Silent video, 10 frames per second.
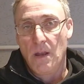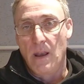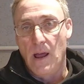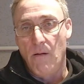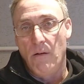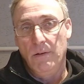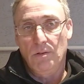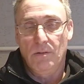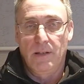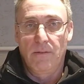Now, I was
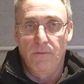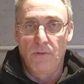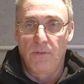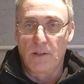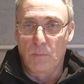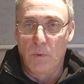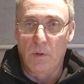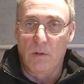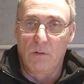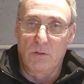looking at through Facebook,
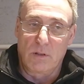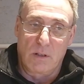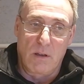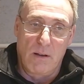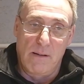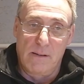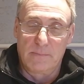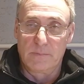I looked at the car,